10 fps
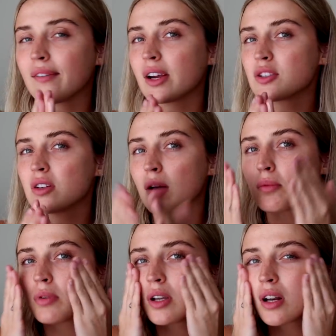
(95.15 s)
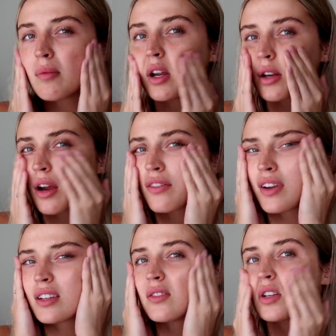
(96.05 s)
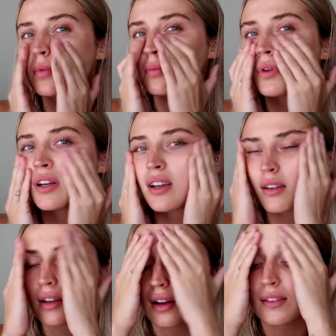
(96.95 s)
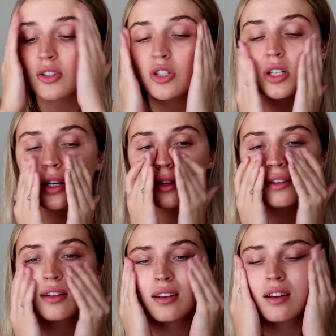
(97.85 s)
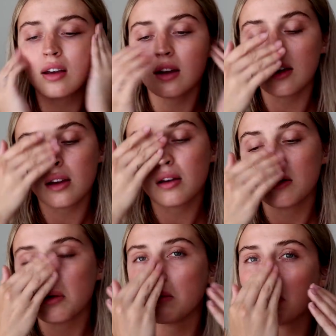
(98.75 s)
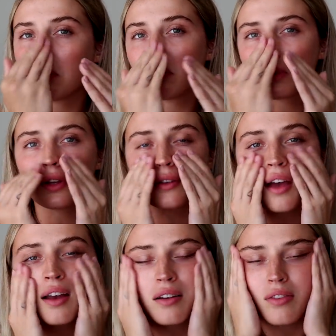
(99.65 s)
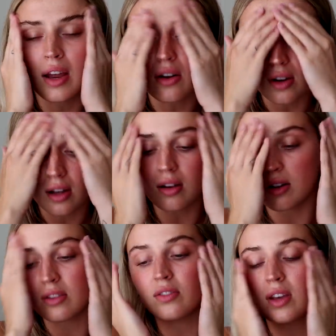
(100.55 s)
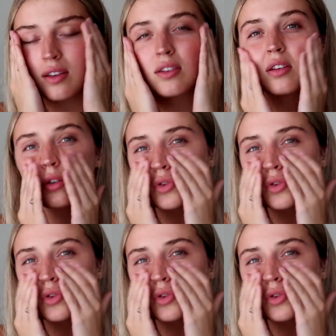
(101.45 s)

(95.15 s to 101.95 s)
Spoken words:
I've actually not been putting it on my entire face. I've just been putting it like on the cheeks. This kind of area on the face.